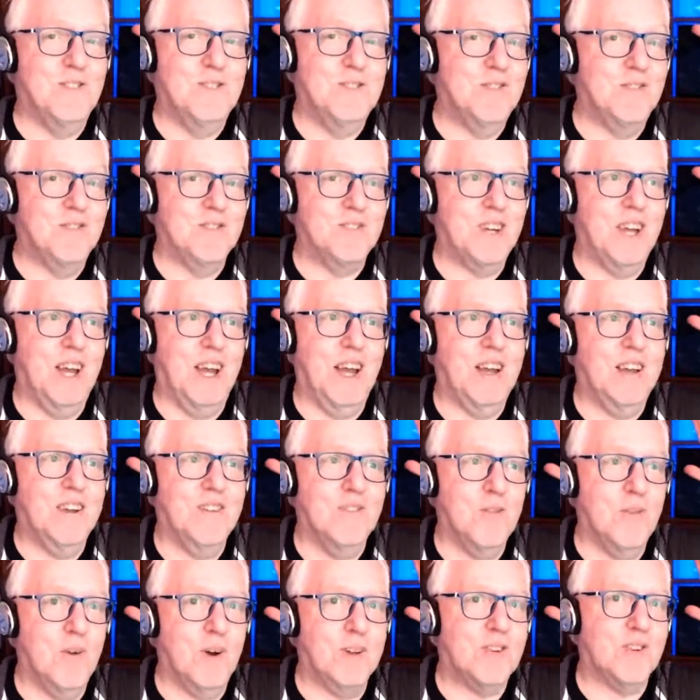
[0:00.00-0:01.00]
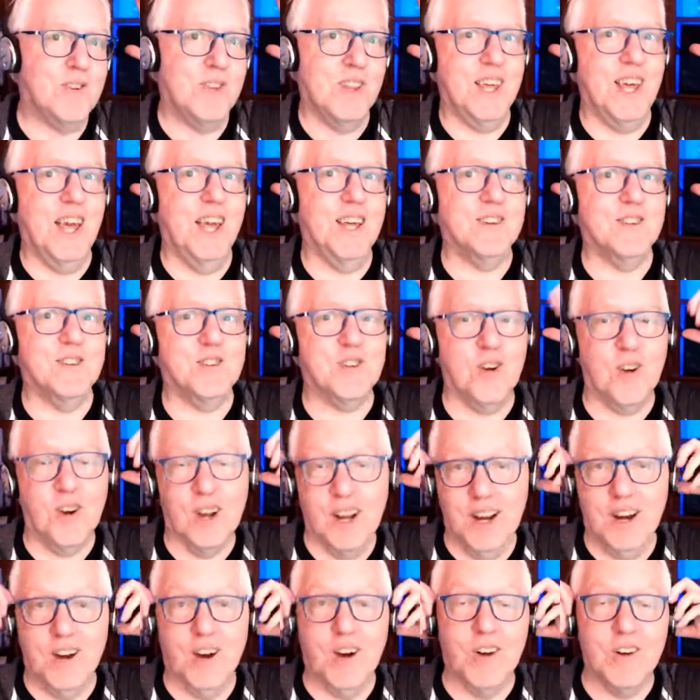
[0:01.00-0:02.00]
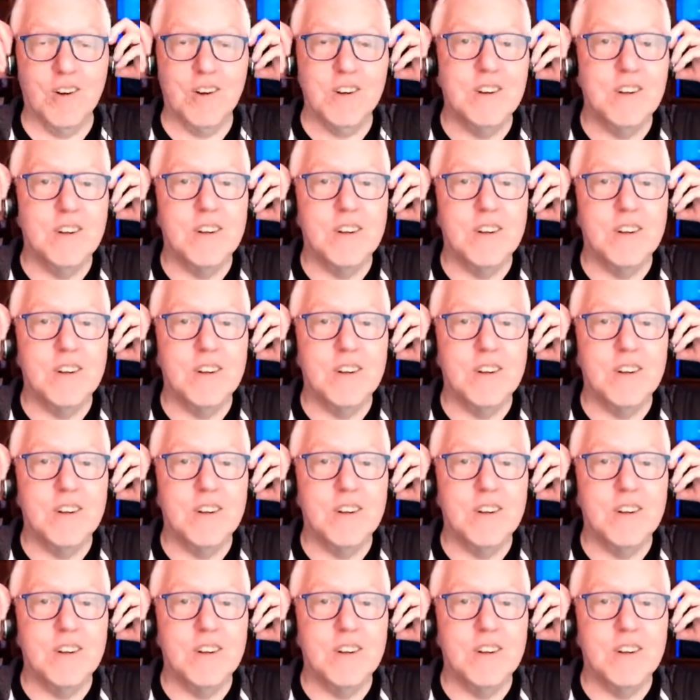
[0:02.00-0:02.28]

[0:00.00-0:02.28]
Okay, what's the answer here?